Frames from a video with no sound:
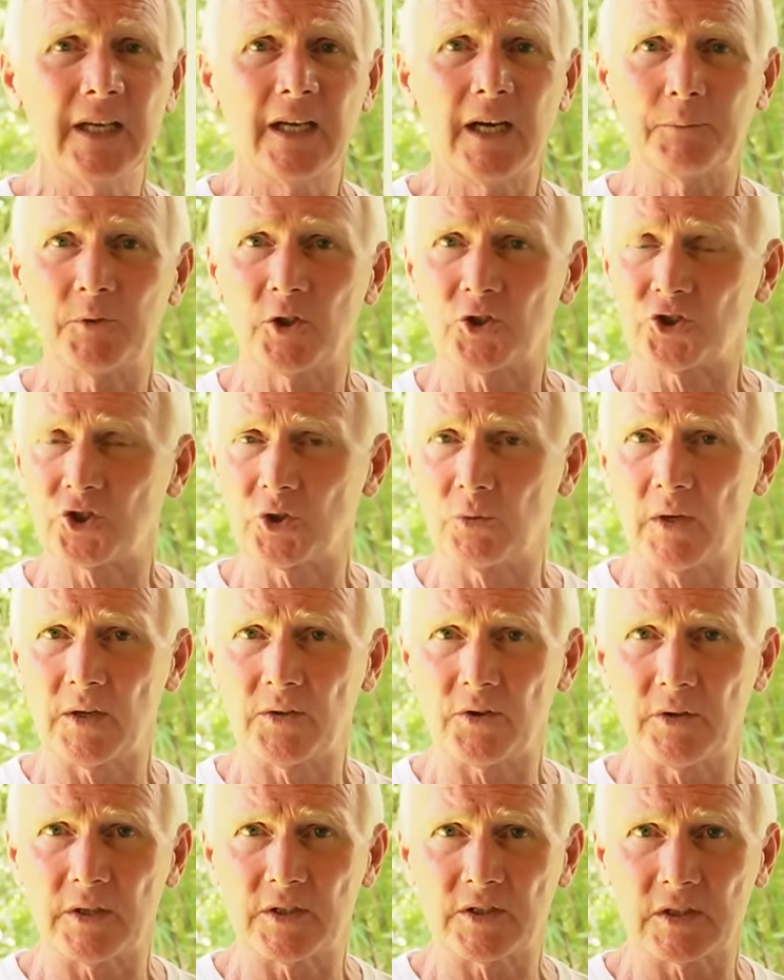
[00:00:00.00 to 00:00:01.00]
I'm not sure
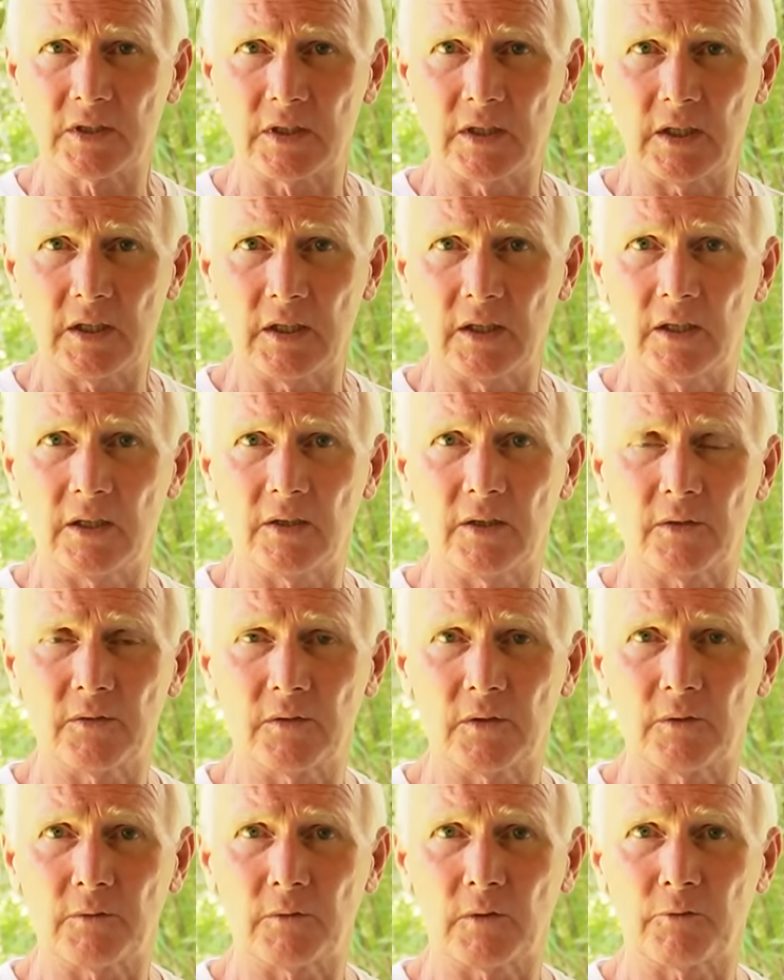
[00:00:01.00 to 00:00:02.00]
whether it's the, uh,
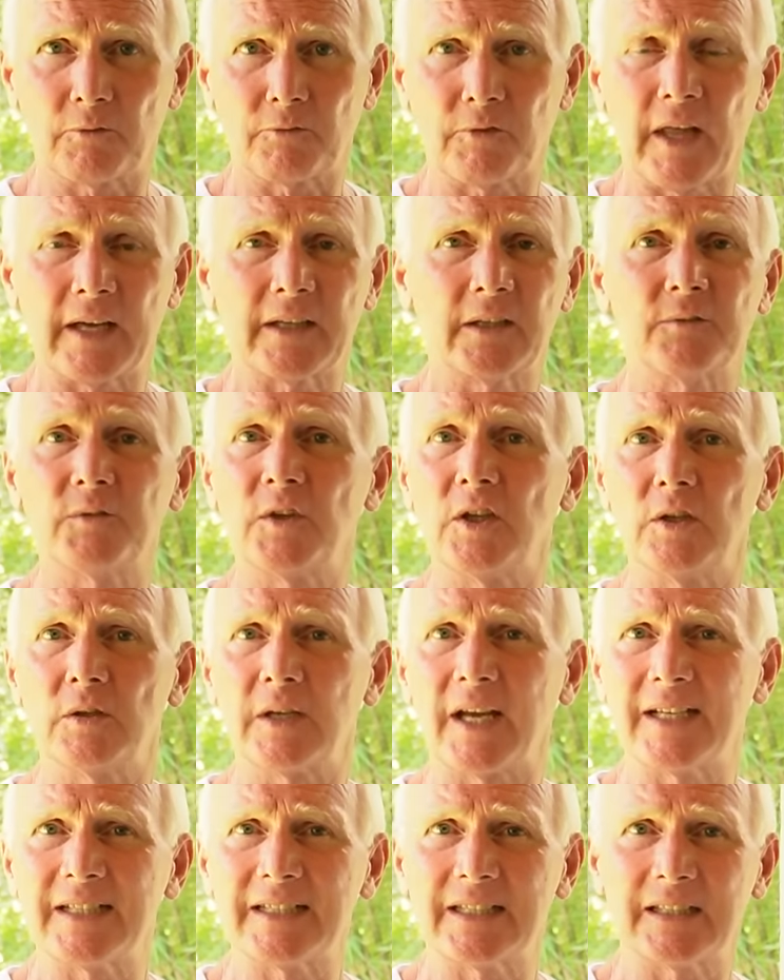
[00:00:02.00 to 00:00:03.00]
the, the, flag of the
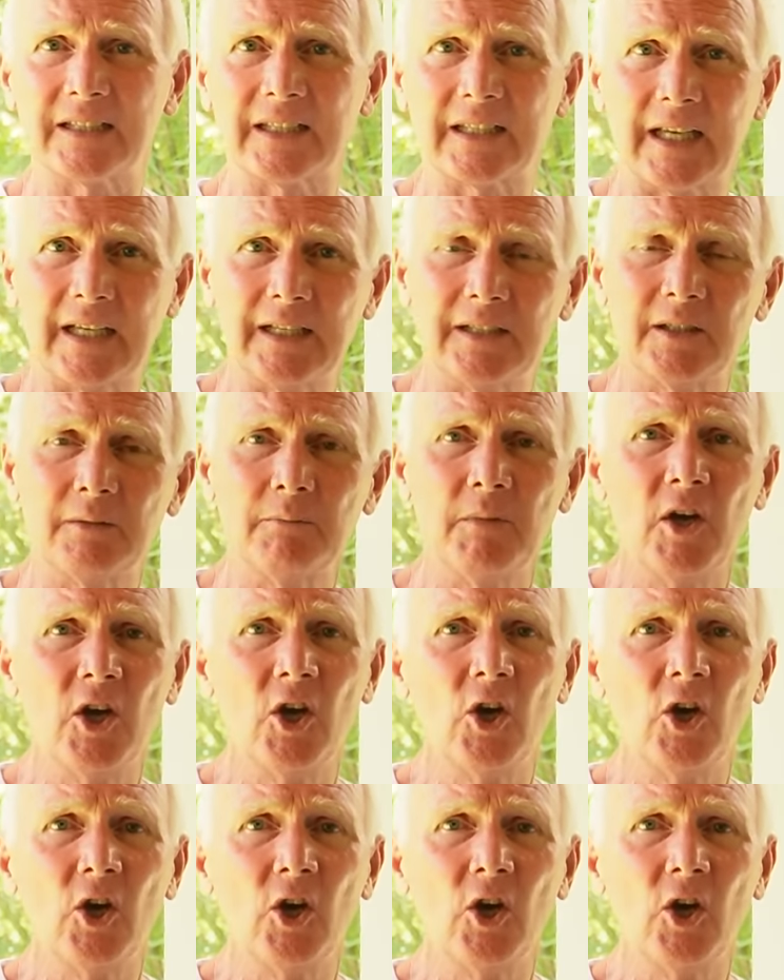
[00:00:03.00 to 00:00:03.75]
United Kingdom